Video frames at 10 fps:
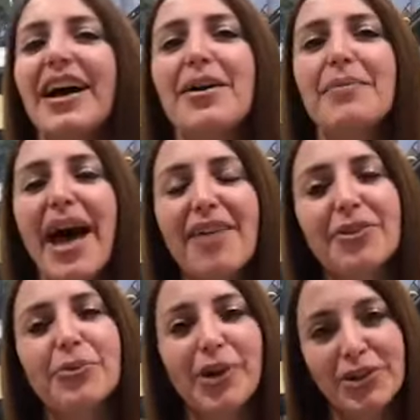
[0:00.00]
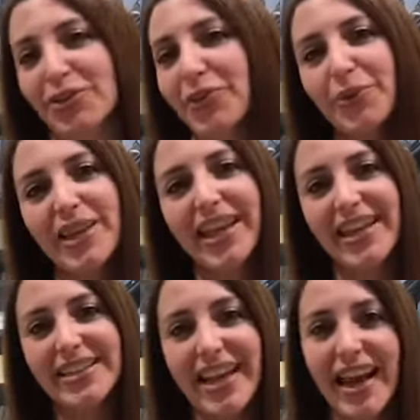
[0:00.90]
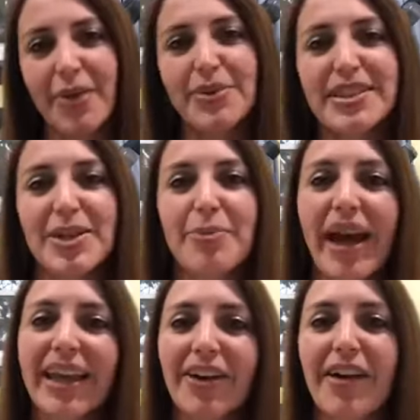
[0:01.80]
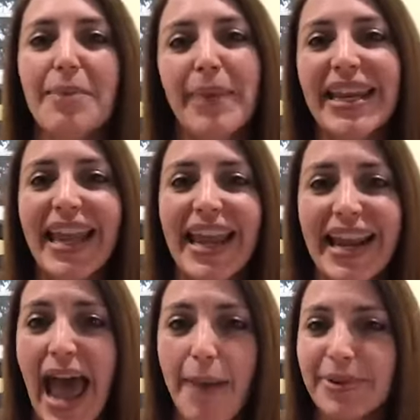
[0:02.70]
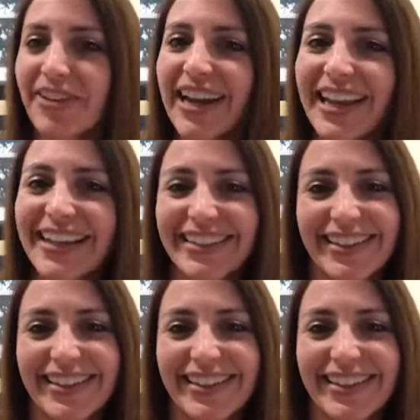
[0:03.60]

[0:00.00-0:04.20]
Have a wonderful weekend, and I will see you back here on Monday, and happy writing.